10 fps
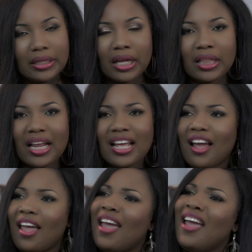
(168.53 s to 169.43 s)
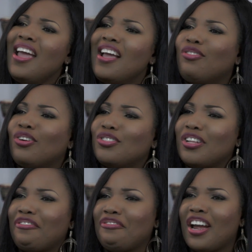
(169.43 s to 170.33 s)
And they're like, hey, talking to
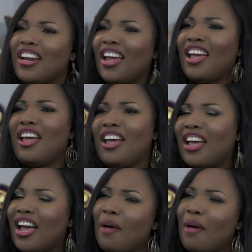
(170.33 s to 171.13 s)
your friend, hey,